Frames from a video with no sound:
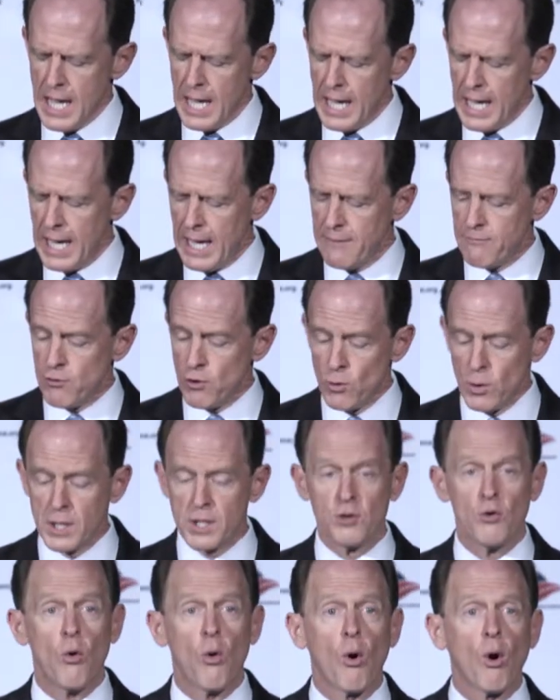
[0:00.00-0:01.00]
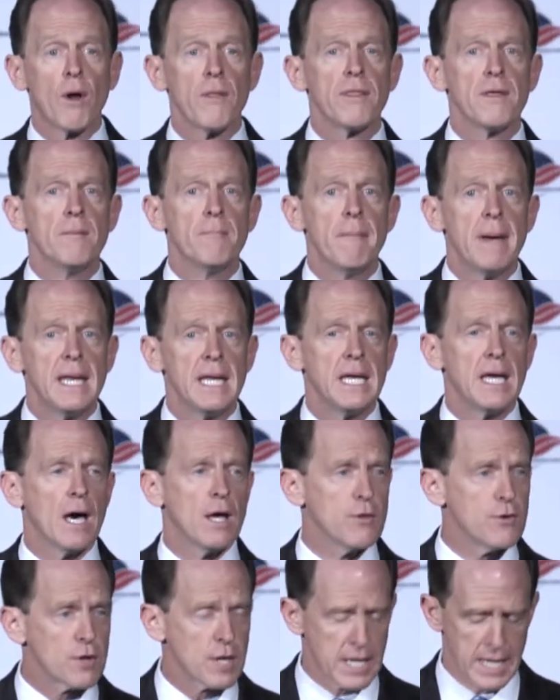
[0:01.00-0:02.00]
If you ignore the many
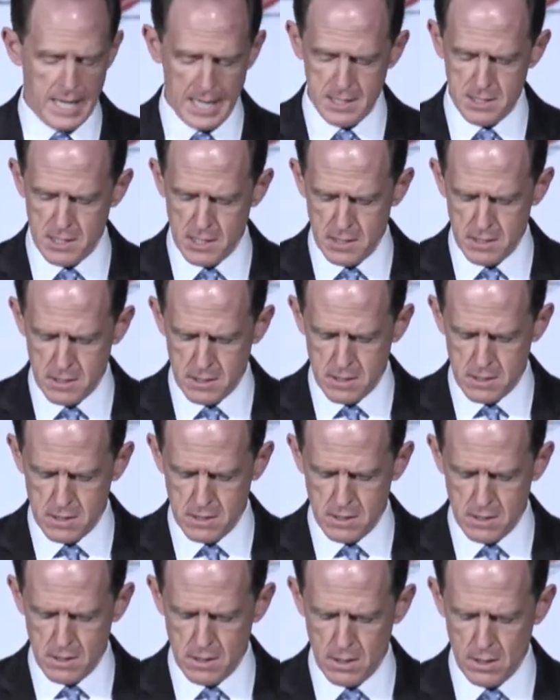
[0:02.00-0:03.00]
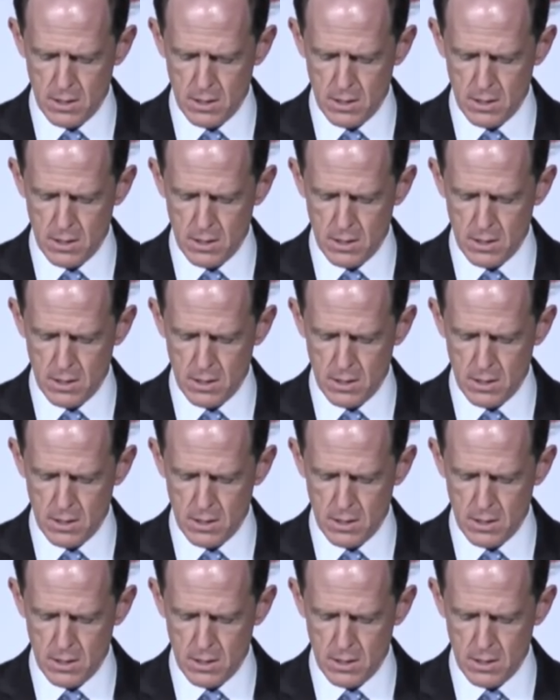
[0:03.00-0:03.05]
other cases